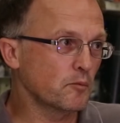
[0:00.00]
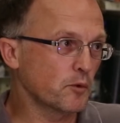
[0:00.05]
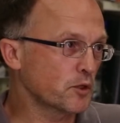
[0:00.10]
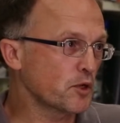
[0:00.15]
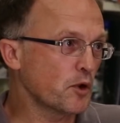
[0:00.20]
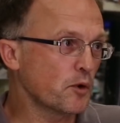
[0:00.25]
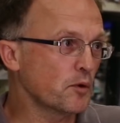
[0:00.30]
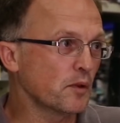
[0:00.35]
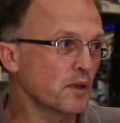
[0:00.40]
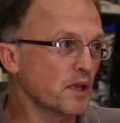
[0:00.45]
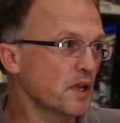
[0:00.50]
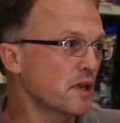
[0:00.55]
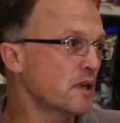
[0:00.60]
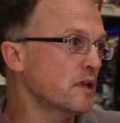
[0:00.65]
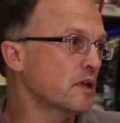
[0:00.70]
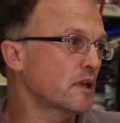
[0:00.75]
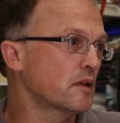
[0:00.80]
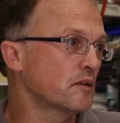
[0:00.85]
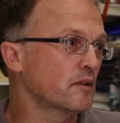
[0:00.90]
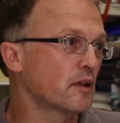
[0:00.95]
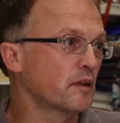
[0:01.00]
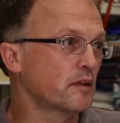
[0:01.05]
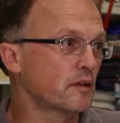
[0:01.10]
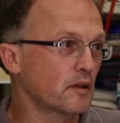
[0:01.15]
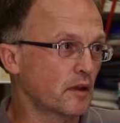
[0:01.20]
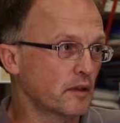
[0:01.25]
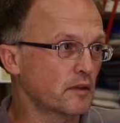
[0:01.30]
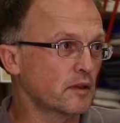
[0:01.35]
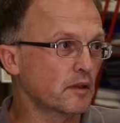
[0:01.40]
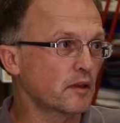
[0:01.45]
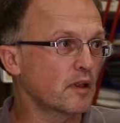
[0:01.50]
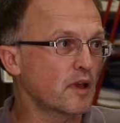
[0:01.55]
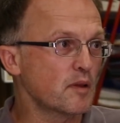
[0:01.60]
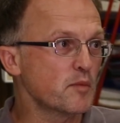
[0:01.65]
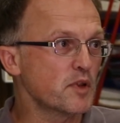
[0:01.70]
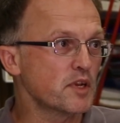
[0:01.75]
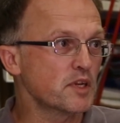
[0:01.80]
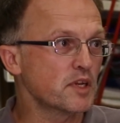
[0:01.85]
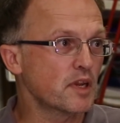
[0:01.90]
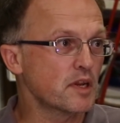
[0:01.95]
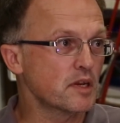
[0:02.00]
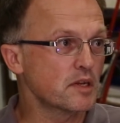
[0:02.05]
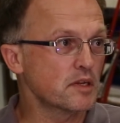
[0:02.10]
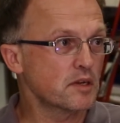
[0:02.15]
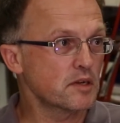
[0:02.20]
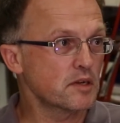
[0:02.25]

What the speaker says: total idiots on the climate change